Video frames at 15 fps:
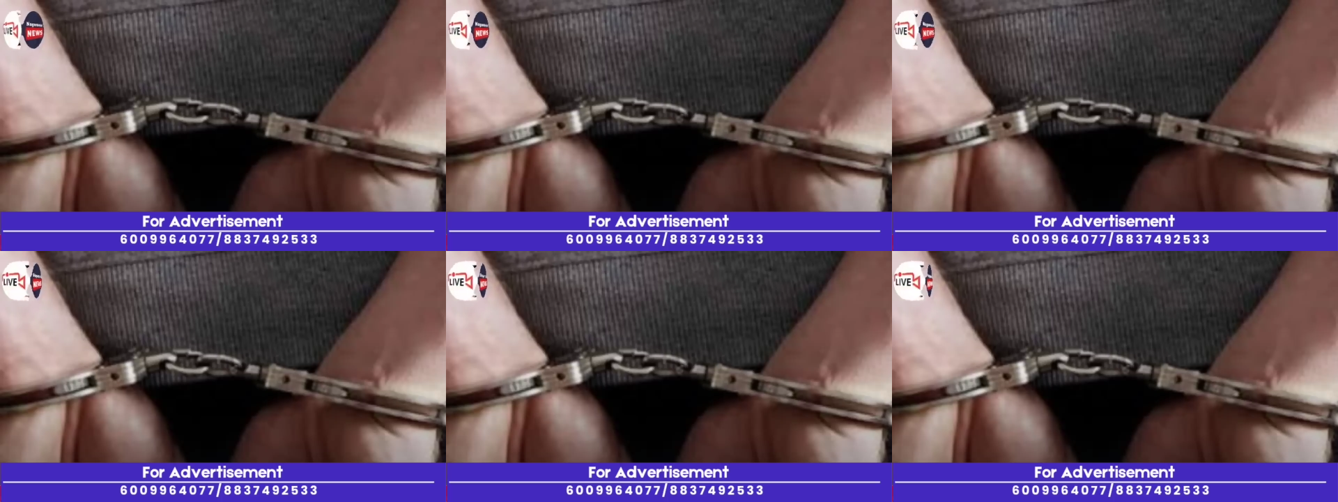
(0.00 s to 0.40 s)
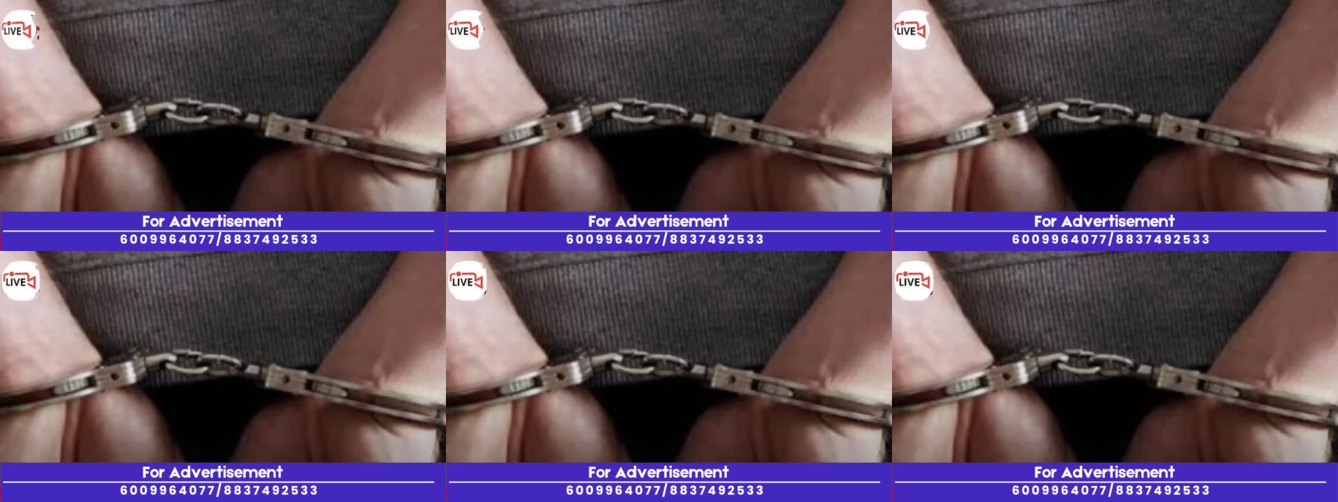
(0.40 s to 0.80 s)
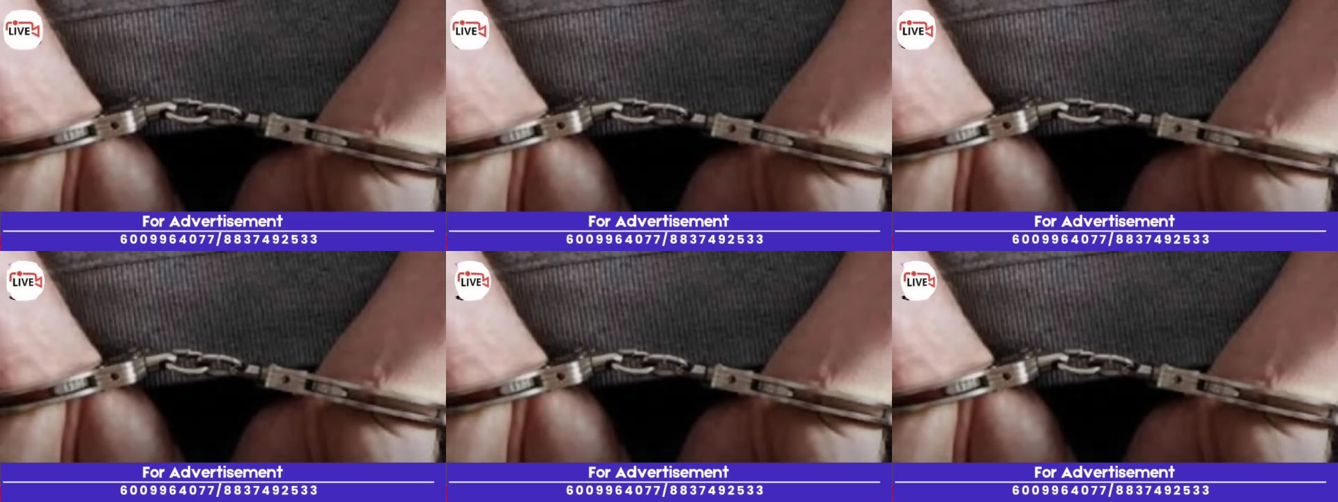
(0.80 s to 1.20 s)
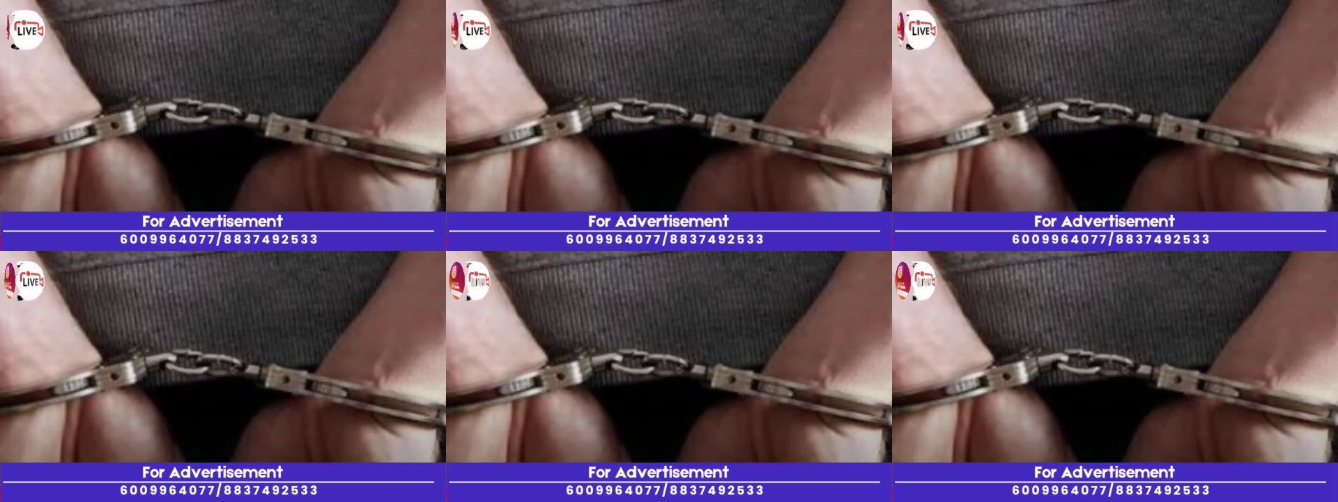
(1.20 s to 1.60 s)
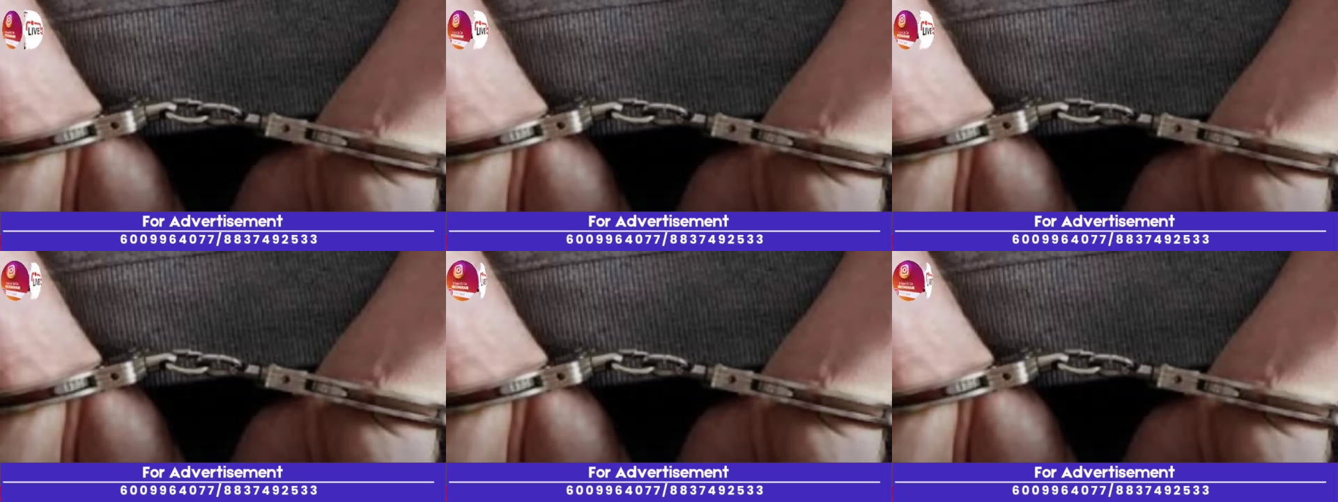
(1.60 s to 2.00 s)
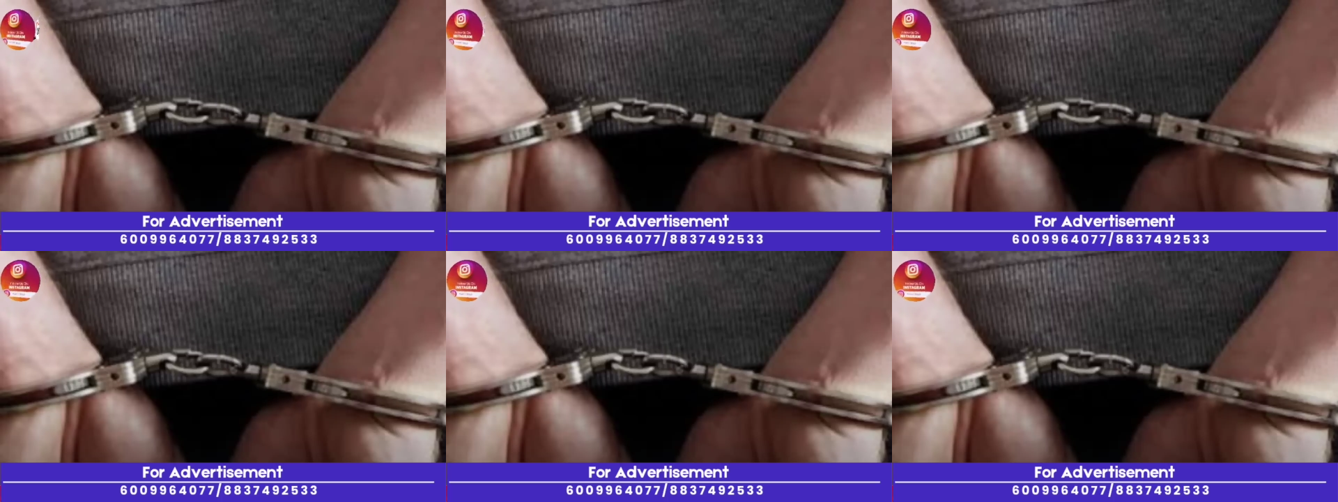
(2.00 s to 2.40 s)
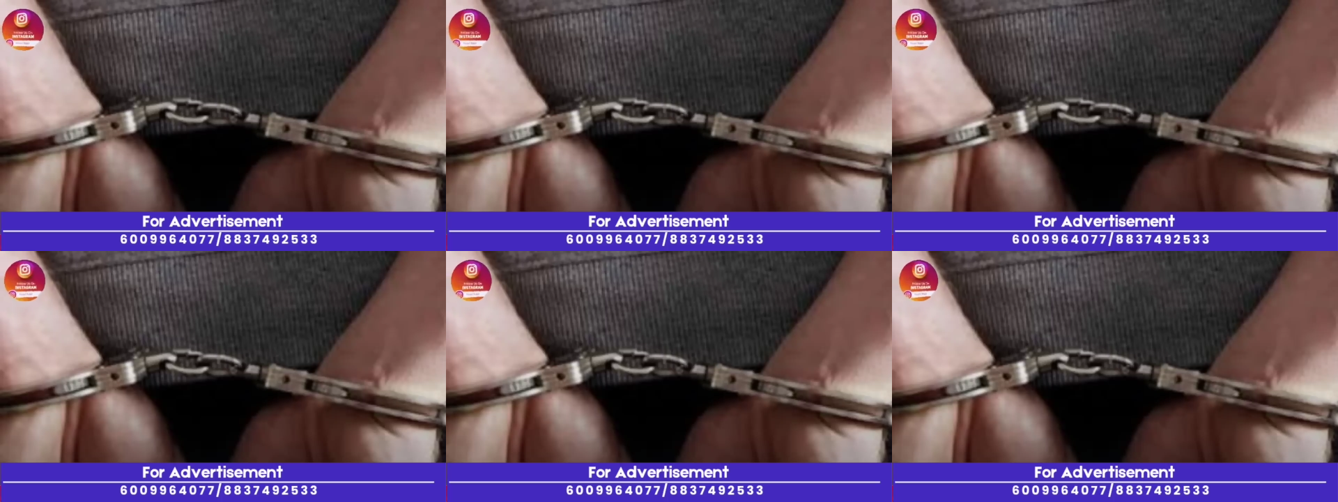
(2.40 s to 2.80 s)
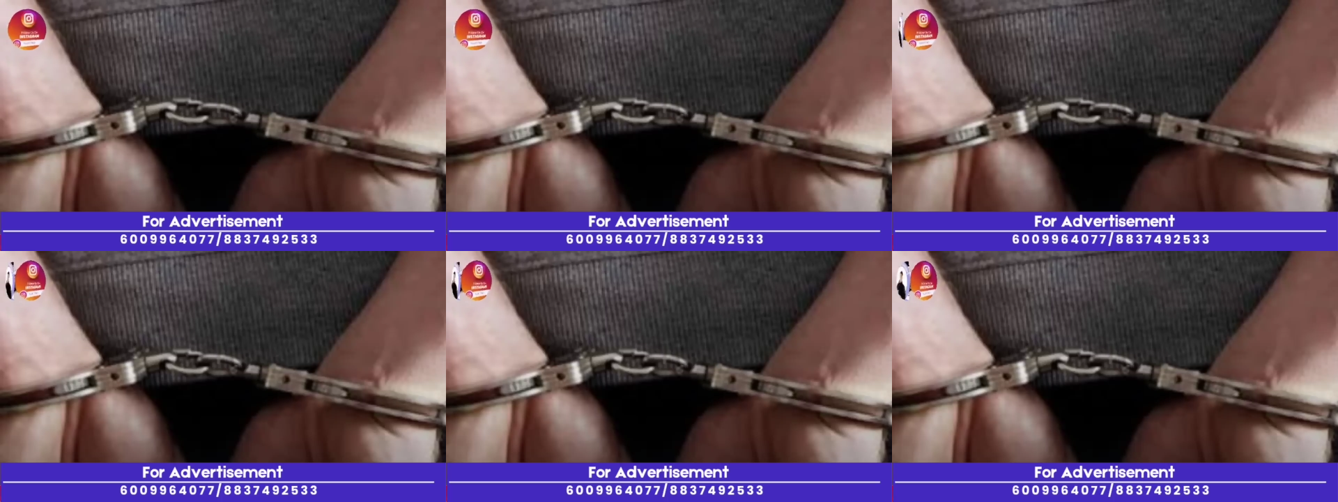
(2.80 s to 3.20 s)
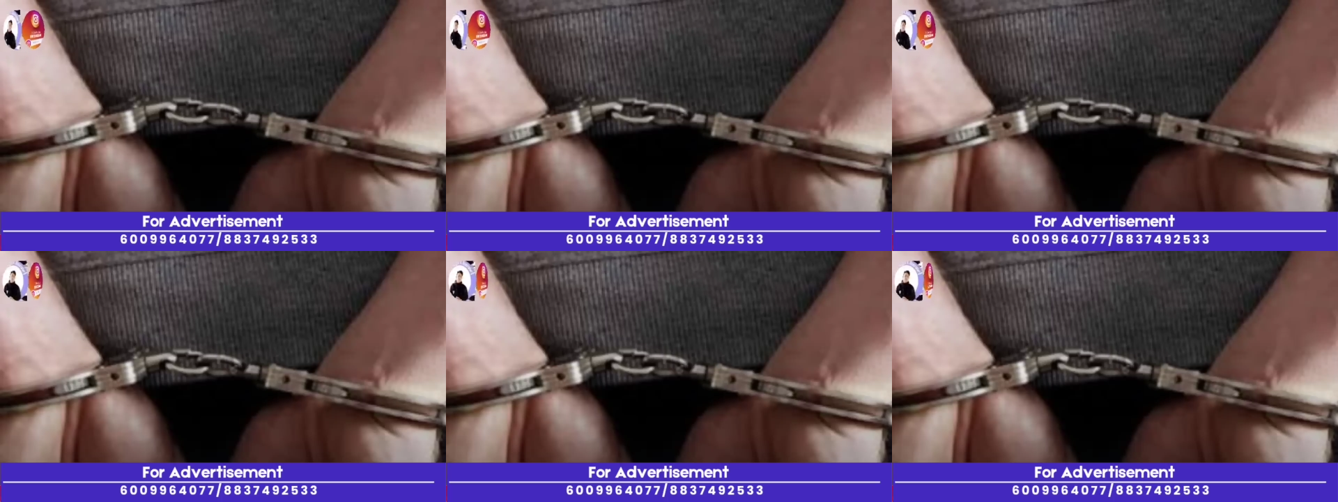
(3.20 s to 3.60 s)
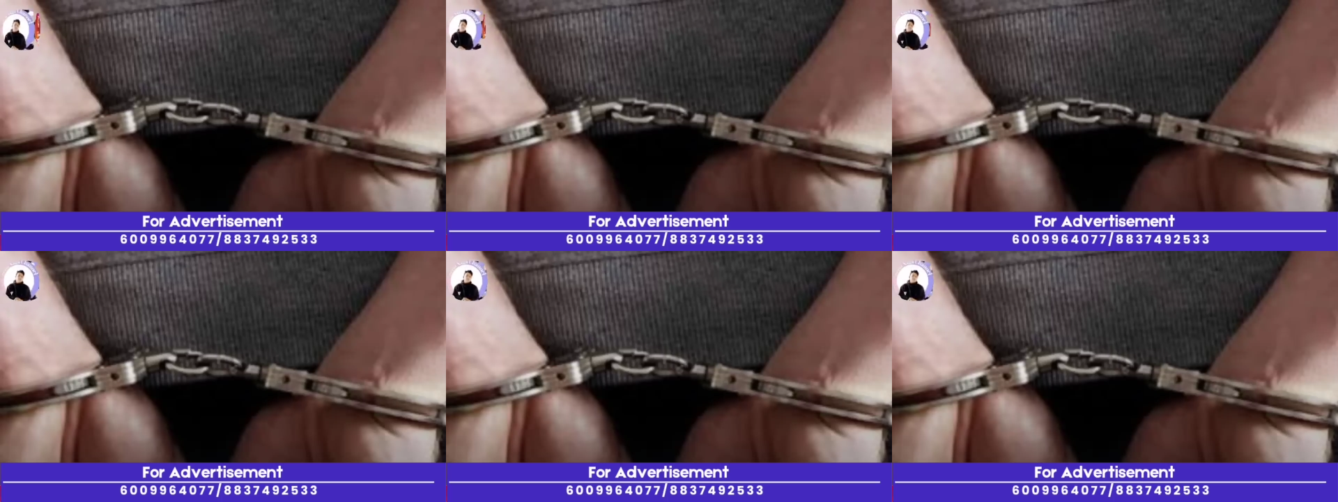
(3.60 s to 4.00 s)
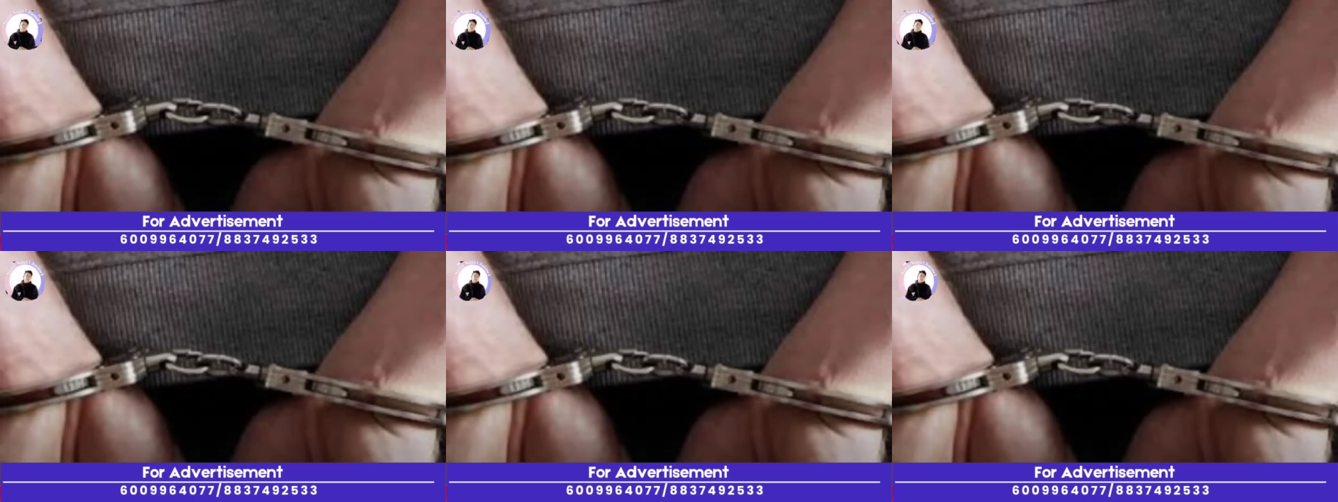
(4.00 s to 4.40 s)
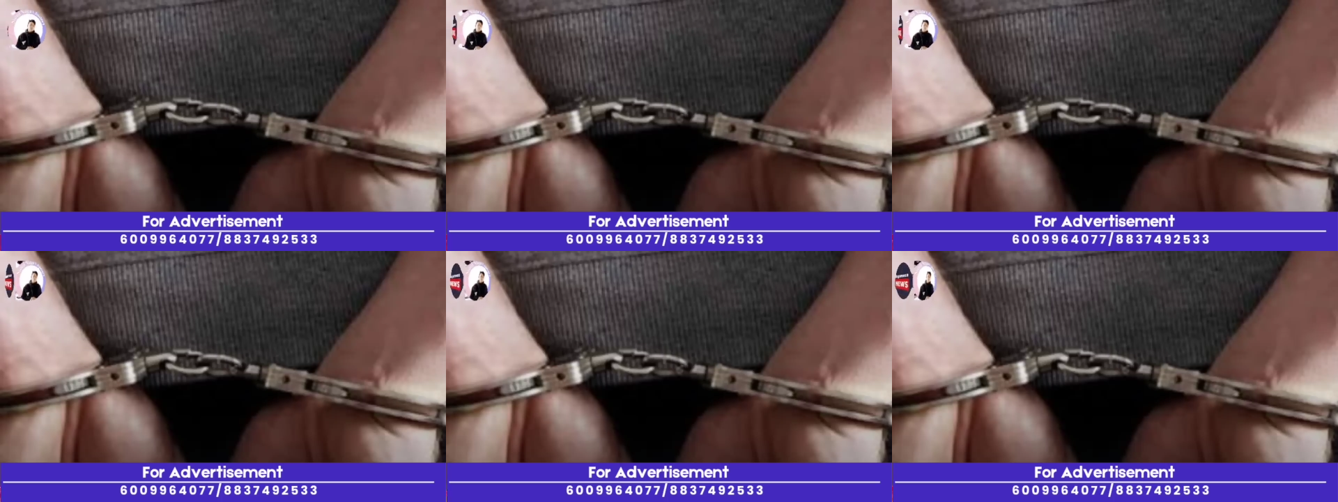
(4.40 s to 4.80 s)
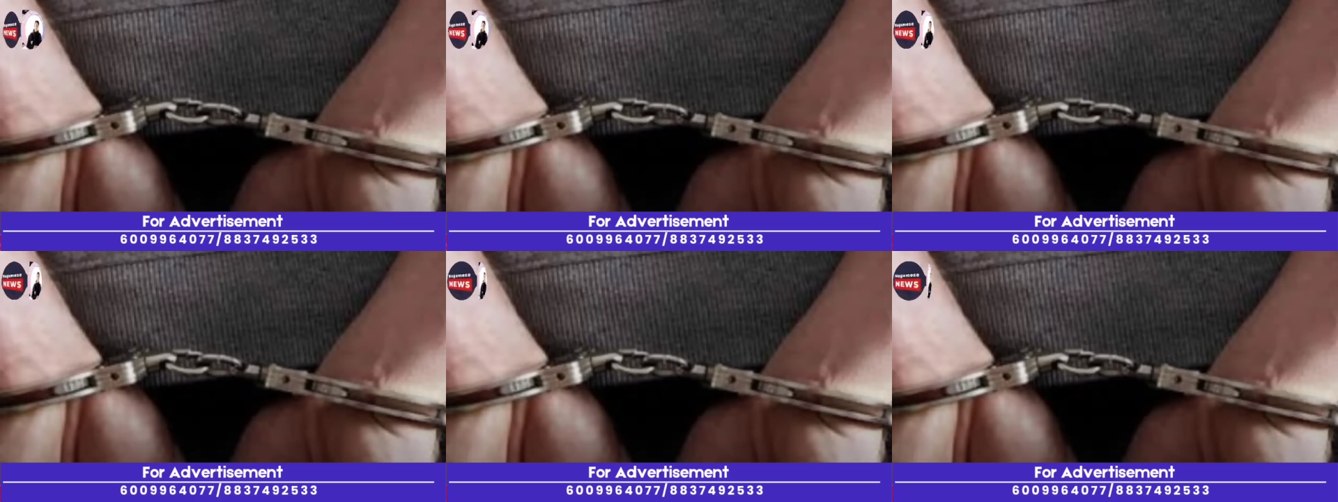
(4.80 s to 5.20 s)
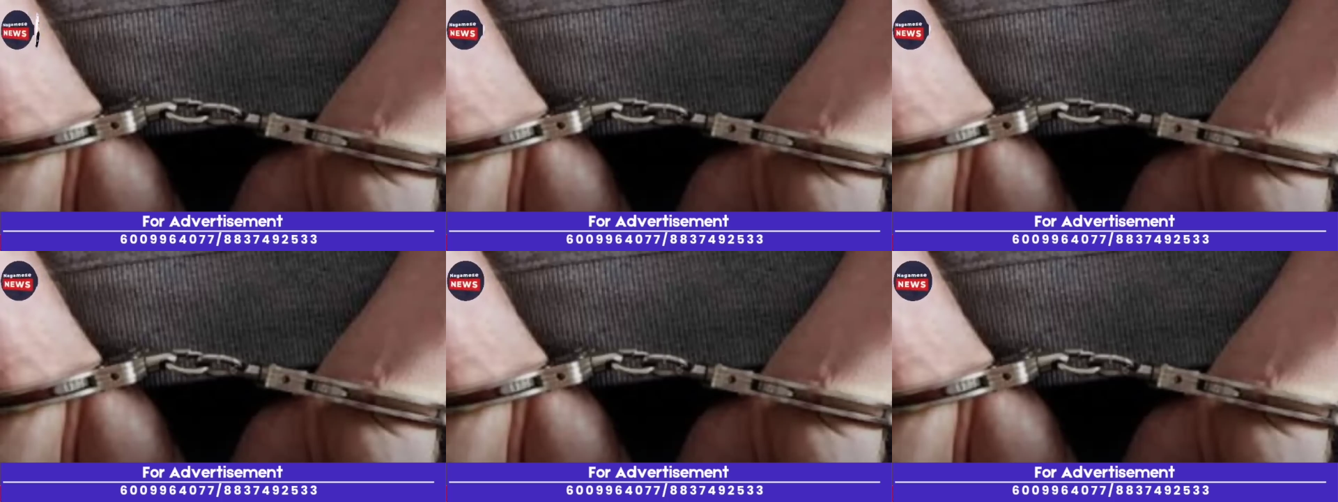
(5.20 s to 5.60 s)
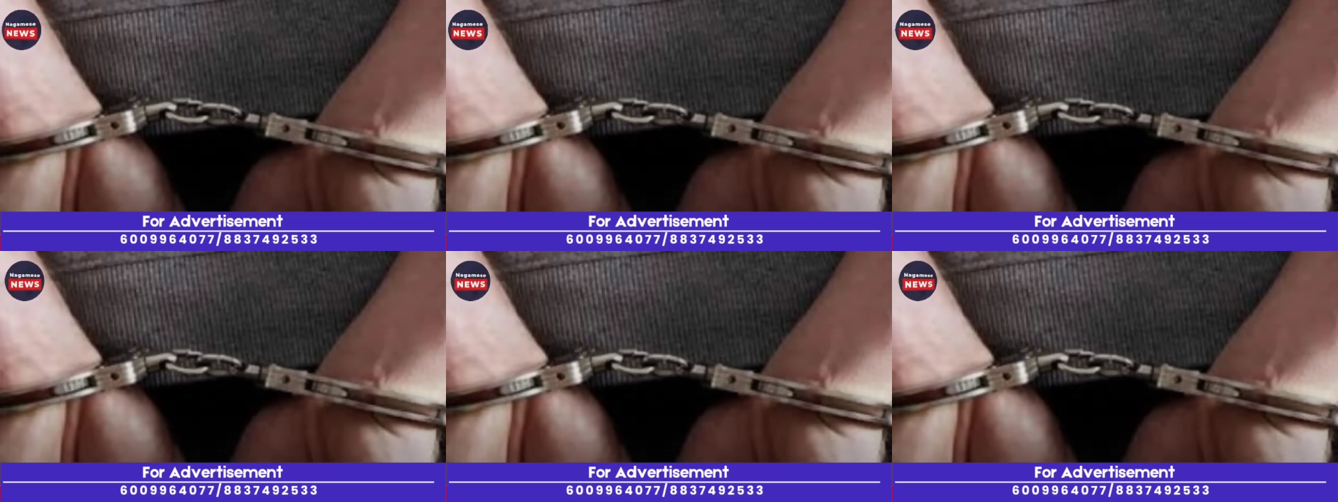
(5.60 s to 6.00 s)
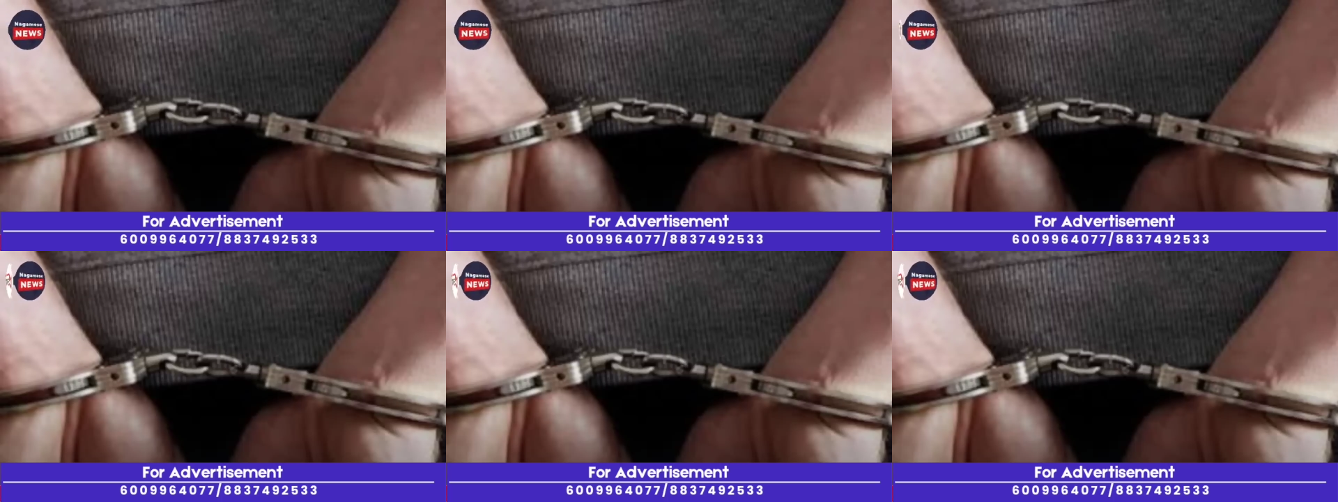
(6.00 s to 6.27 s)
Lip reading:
(no speaker visible)